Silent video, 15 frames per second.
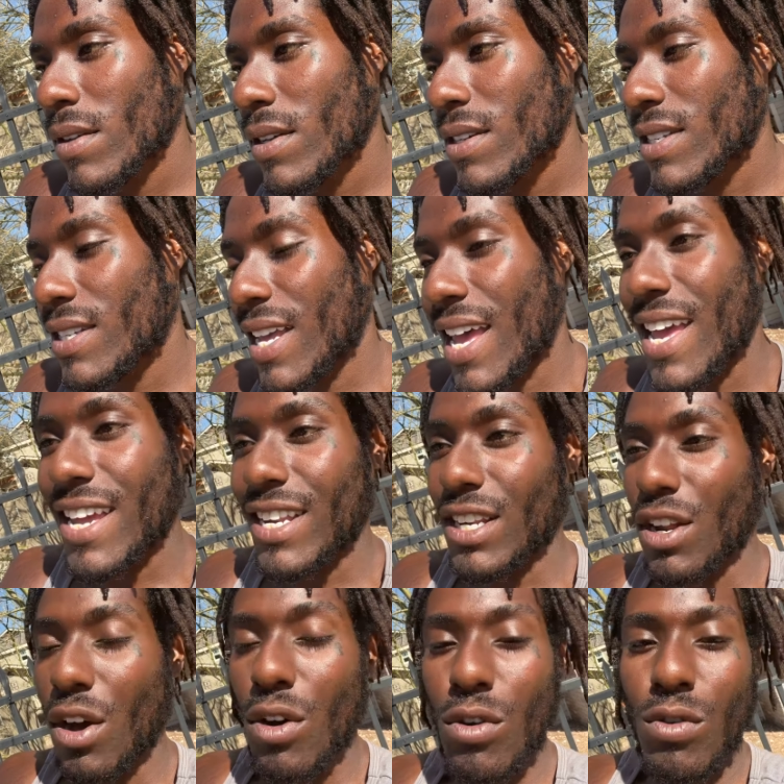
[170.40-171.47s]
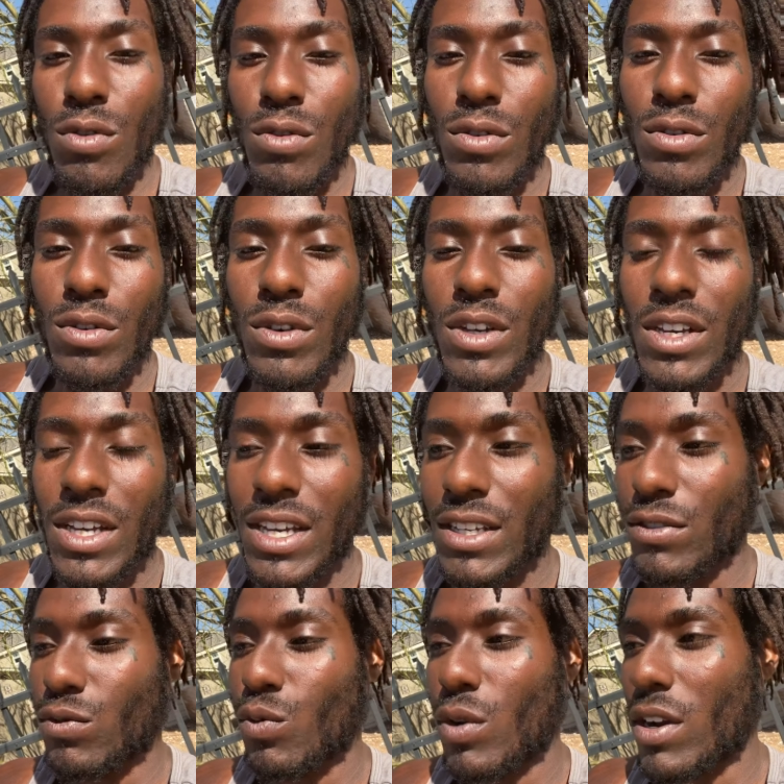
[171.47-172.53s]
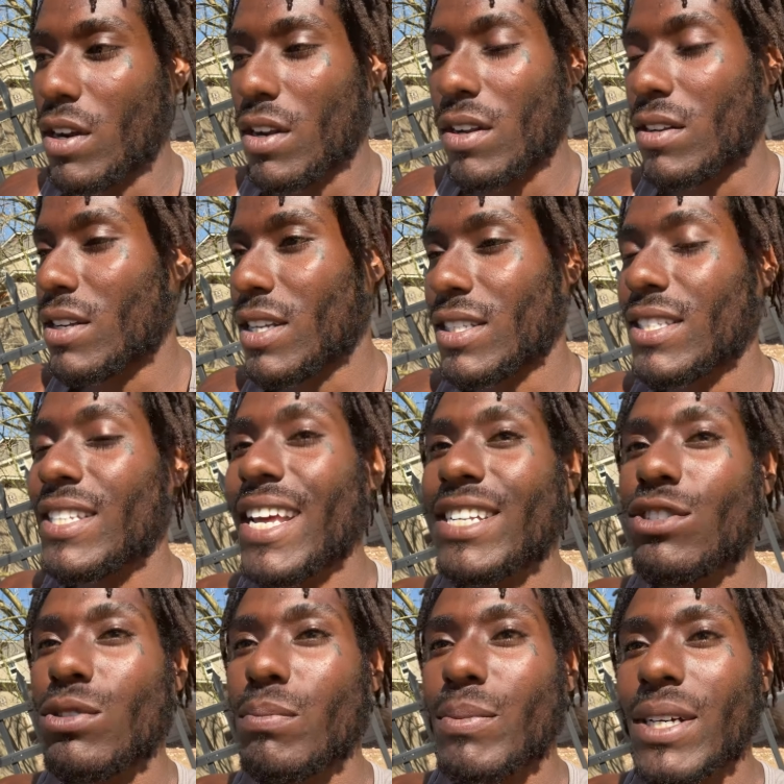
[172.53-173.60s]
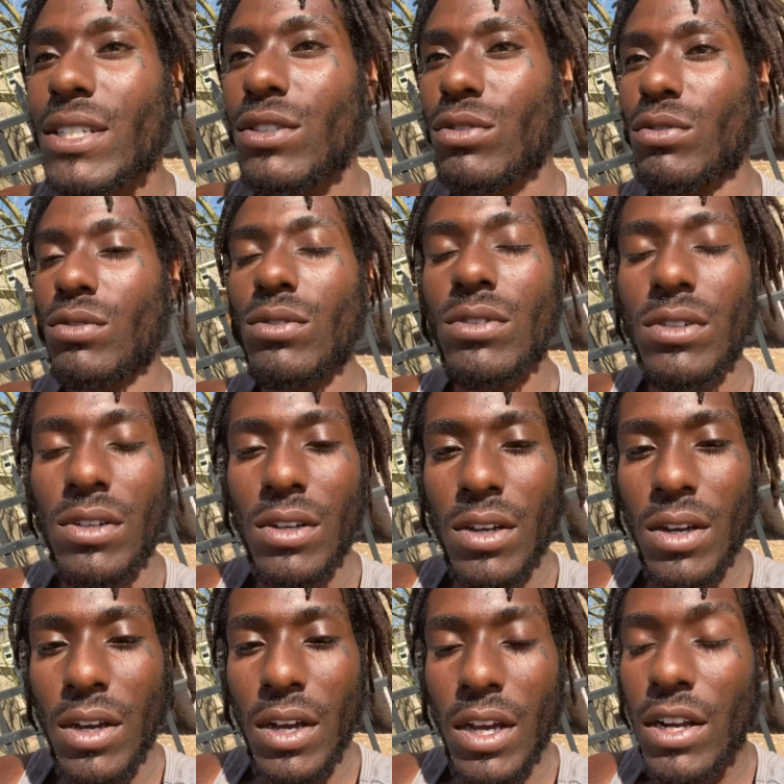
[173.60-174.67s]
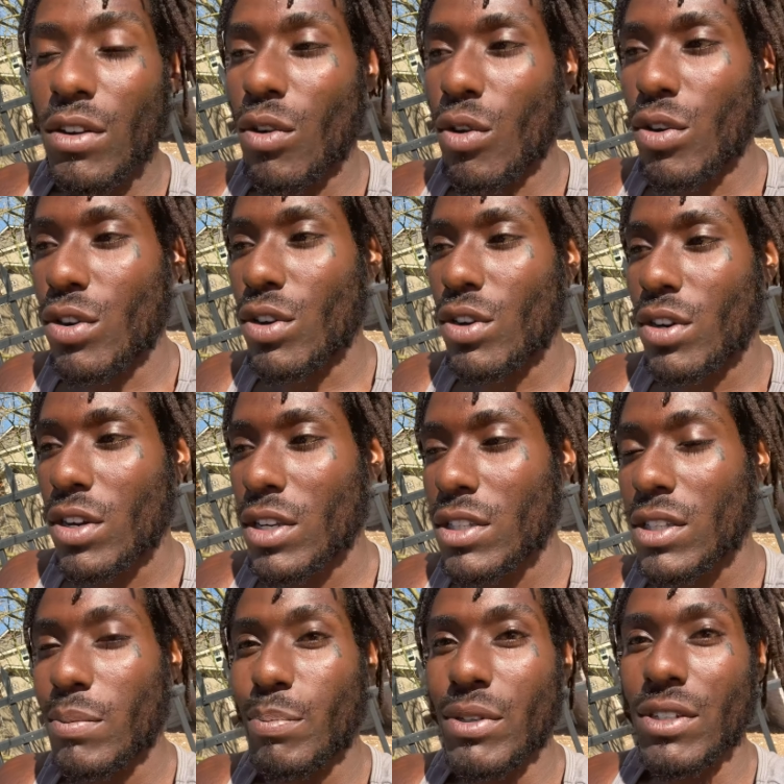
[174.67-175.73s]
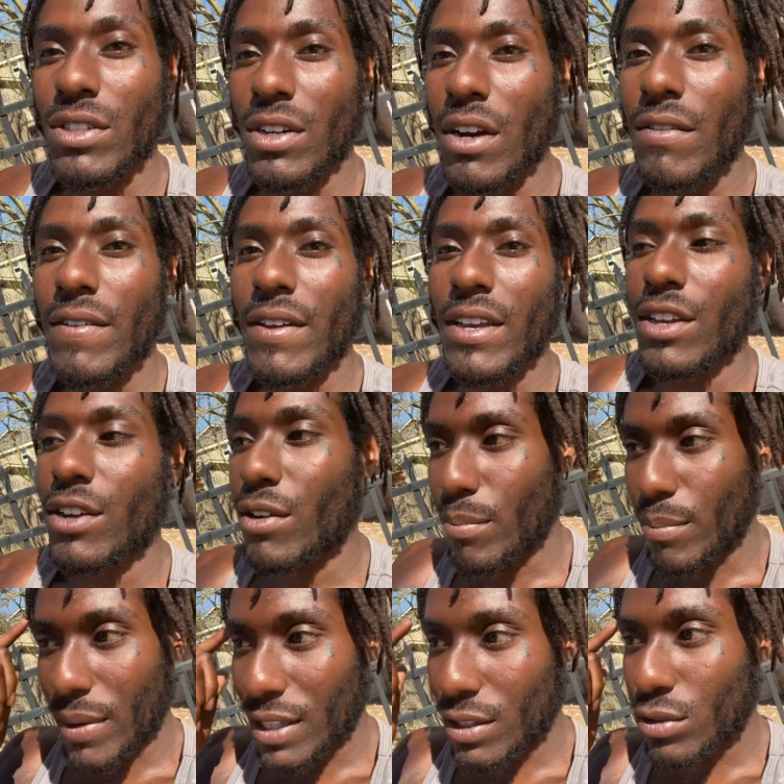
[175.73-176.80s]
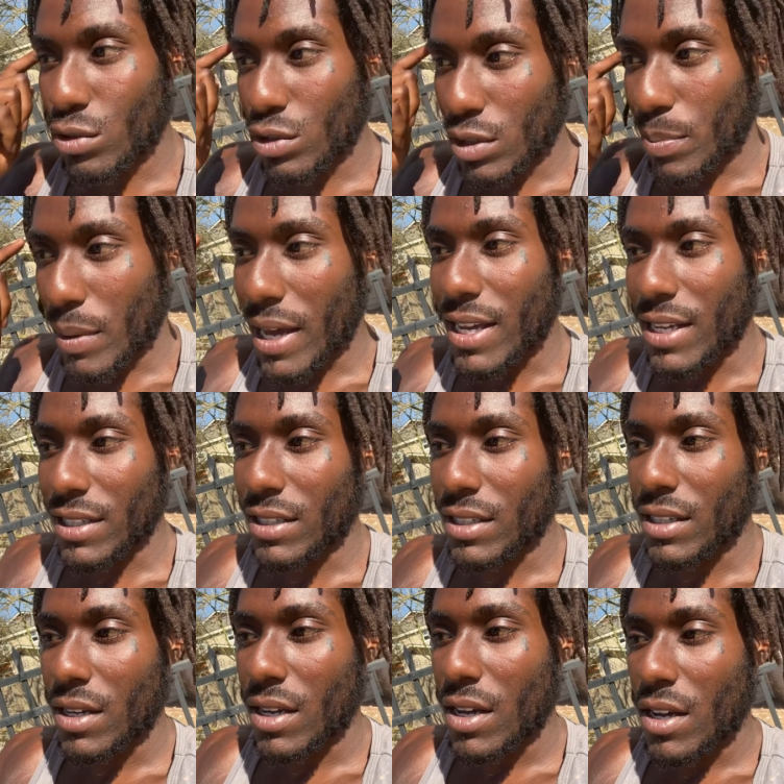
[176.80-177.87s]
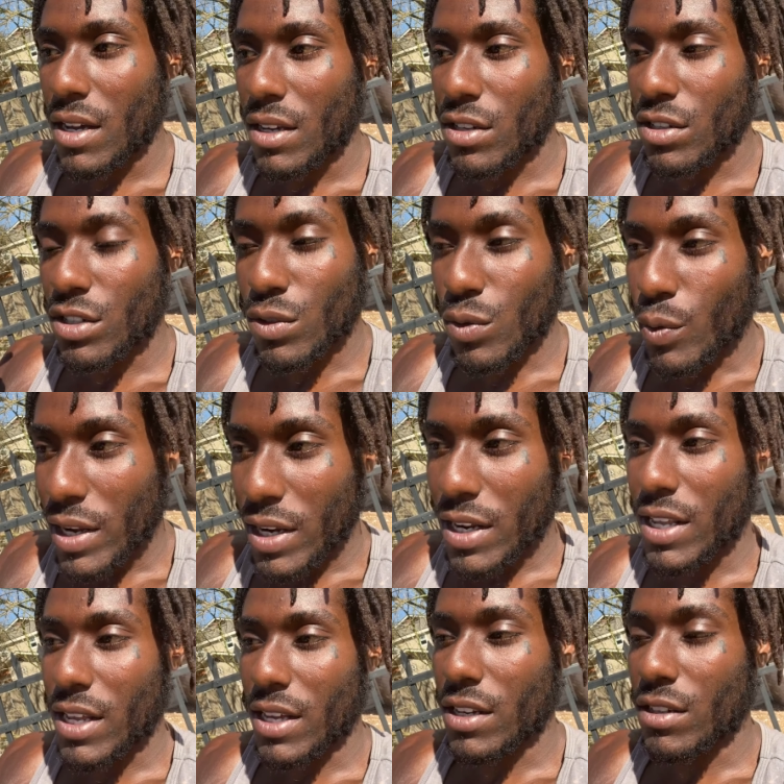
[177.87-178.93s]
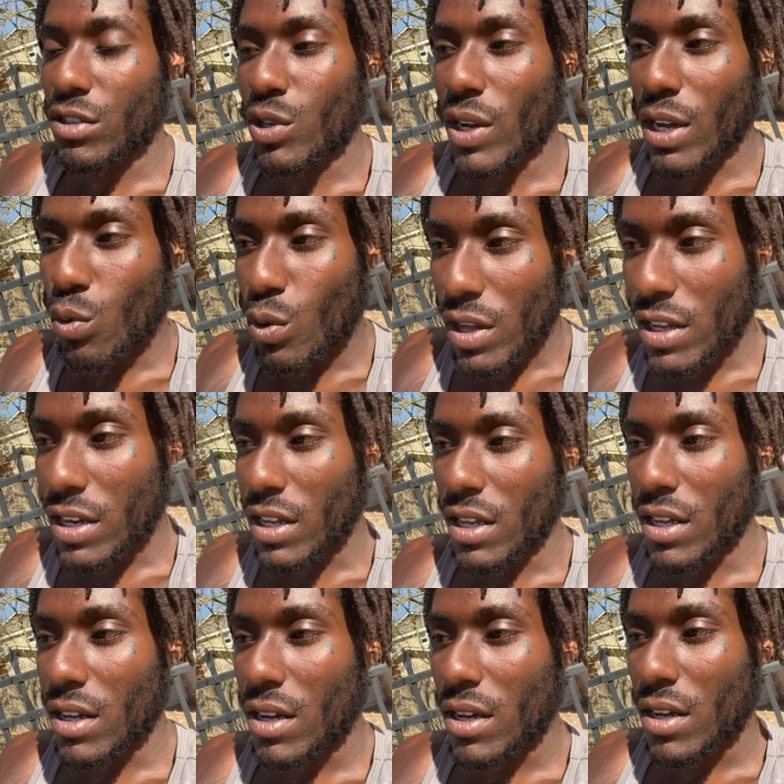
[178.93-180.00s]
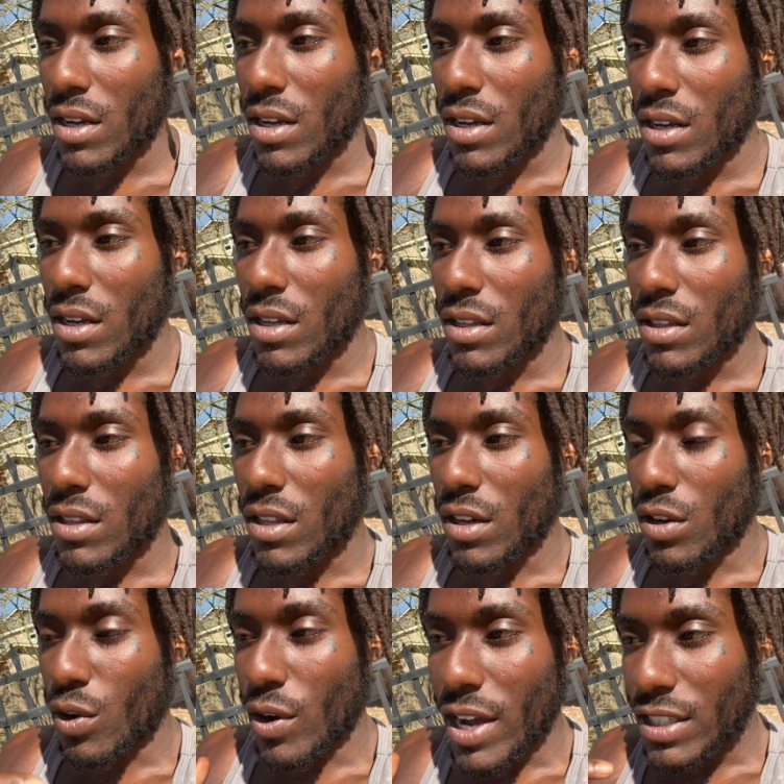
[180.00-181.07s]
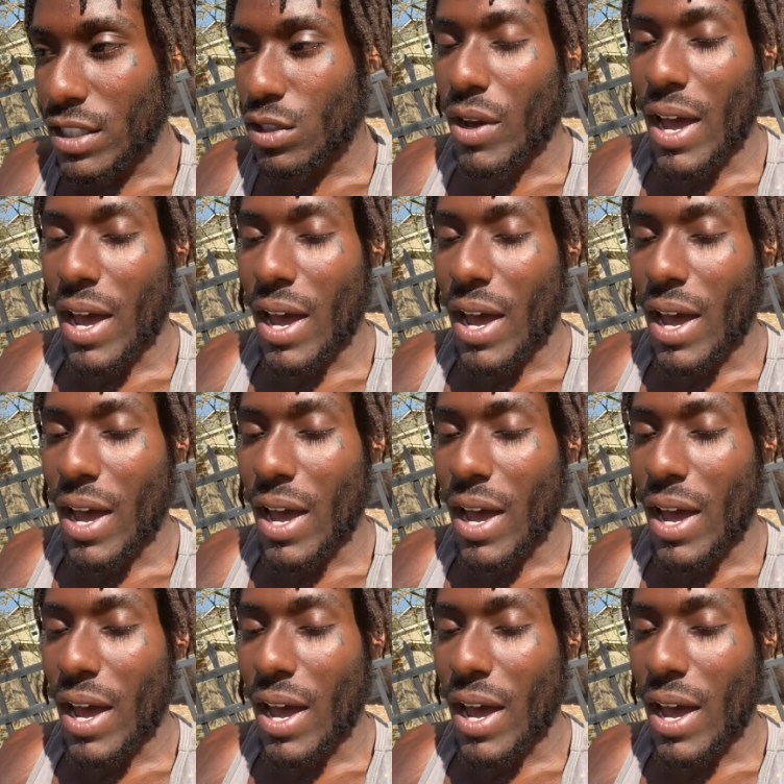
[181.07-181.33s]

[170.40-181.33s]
Saying no is detrimental in order to preserving your mental space, your serenity, your tranquility, the grace you